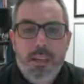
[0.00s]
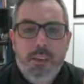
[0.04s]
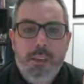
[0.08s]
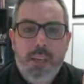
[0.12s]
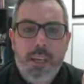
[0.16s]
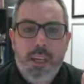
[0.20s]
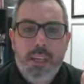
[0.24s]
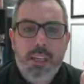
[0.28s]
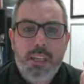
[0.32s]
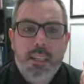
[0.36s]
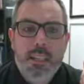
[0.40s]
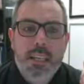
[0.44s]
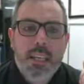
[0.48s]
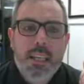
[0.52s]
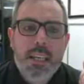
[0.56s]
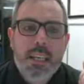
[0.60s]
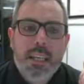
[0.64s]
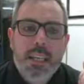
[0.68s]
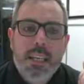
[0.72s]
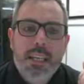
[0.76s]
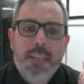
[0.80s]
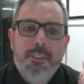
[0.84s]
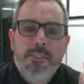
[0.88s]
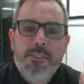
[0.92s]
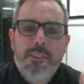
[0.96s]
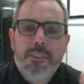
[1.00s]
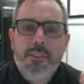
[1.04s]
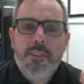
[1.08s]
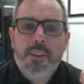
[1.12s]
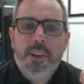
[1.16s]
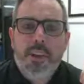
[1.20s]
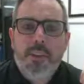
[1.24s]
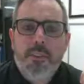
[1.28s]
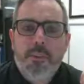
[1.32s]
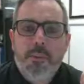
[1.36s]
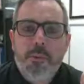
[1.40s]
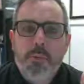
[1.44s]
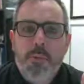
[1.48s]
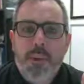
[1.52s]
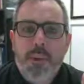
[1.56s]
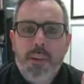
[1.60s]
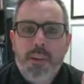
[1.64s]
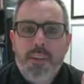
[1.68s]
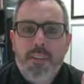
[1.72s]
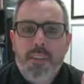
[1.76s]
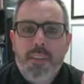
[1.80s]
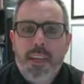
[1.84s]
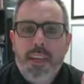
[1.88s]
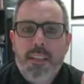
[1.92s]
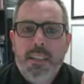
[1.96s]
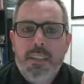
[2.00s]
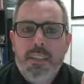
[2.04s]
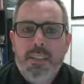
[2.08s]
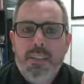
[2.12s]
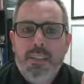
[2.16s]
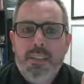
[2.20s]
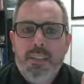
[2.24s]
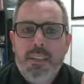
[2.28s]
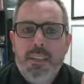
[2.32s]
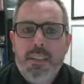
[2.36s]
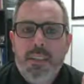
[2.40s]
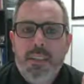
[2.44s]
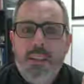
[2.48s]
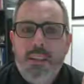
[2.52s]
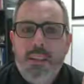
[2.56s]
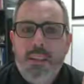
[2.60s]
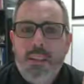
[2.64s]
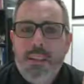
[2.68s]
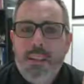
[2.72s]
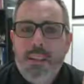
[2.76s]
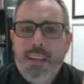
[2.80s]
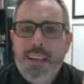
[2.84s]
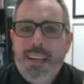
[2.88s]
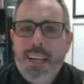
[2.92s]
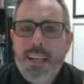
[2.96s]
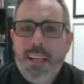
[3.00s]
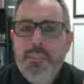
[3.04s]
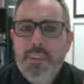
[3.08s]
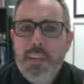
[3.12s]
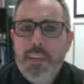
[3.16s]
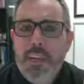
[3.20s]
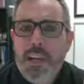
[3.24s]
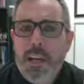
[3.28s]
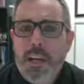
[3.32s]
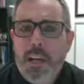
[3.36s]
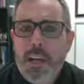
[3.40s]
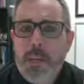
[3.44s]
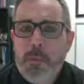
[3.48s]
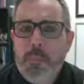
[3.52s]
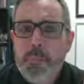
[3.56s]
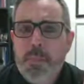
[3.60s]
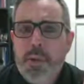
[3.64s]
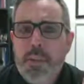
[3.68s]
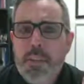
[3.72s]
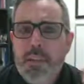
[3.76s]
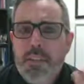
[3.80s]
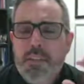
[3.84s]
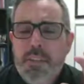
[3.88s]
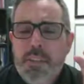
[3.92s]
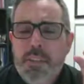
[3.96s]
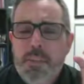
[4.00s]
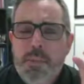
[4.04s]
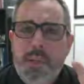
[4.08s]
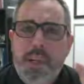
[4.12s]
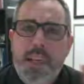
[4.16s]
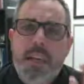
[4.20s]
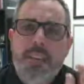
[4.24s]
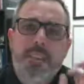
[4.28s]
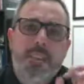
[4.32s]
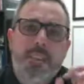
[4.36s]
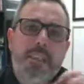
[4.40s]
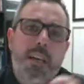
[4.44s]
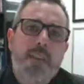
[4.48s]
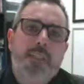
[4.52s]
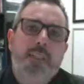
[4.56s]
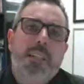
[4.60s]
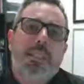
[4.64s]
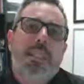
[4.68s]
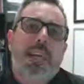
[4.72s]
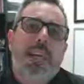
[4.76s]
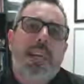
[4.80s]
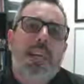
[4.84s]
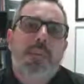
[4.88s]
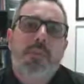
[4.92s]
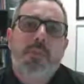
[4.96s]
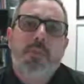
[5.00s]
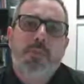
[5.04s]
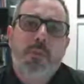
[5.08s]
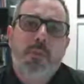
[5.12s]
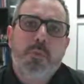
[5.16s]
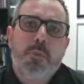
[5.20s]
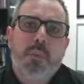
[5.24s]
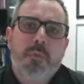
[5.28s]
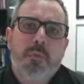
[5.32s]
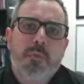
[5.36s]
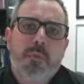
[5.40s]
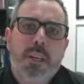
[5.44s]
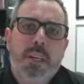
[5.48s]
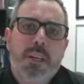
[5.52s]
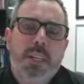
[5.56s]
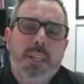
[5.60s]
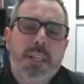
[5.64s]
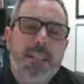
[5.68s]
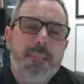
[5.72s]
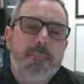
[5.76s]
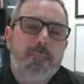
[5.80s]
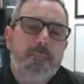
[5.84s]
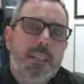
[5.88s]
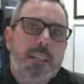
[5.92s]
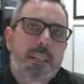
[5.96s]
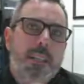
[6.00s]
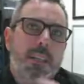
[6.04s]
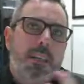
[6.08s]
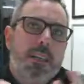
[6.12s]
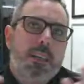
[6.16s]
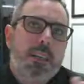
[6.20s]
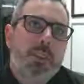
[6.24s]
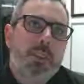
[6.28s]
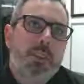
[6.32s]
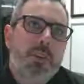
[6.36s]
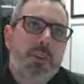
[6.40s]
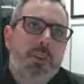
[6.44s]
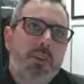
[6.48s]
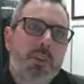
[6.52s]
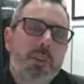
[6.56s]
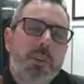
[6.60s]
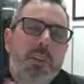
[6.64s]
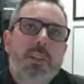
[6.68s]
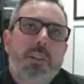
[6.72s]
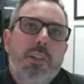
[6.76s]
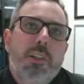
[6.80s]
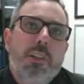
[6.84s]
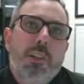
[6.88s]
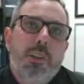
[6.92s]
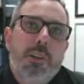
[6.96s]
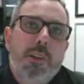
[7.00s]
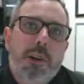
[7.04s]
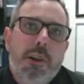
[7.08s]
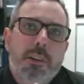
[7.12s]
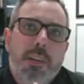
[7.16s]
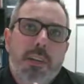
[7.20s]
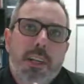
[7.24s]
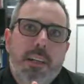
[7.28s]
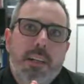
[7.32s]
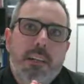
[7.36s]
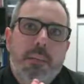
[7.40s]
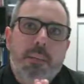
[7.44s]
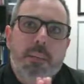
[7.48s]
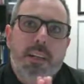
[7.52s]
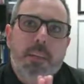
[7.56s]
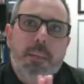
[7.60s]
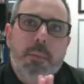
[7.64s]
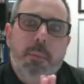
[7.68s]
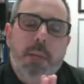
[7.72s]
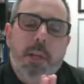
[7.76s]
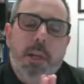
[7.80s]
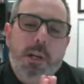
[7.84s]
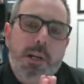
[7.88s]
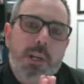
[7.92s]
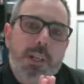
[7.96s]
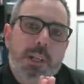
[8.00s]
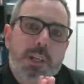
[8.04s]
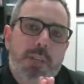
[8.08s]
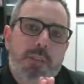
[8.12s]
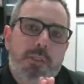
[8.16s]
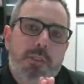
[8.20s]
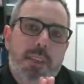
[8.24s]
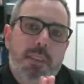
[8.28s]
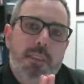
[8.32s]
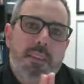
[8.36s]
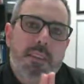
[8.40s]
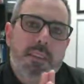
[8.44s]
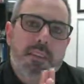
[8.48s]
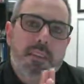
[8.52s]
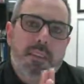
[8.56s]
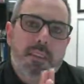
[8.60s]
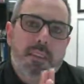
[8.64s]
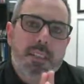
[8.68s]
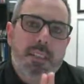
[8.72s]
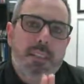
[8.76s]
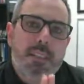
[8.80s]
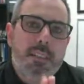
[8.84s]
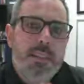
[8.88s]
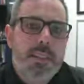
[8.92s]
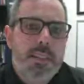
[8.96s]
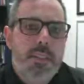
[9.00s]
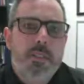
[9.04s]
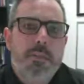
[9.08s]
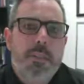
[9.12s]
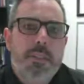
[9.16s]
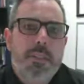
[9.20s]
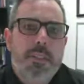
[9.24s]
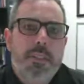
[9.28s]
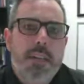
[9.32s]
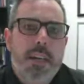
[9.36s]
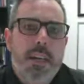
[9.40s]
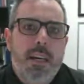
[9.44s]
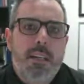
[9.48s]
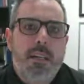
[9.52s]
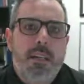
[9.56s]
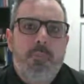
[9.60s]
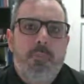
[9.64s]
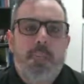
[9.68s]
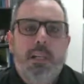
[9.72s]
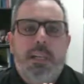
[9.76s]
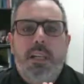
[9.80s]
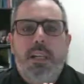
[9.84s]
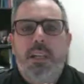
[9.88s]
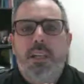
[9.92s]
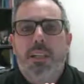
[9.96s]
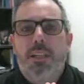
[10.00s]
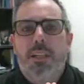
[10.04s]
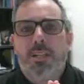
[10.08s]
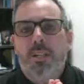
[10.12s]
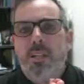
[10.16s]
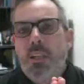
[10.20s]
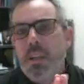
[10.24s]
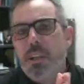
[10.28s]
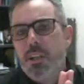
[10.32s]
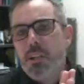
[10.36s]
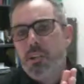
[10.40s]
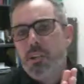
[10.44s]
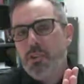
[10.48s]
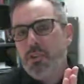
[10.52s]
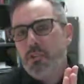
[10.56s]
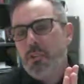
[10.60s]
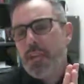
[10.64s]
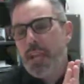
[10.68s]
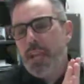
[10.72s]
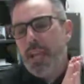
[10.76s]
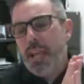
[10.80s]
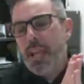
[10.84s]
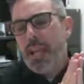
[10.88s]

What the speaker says: Okay, here's another one that is kind of an oddball. If someone asks how many times have you been married, you could go out on a limb and argue that this is continuous data because you could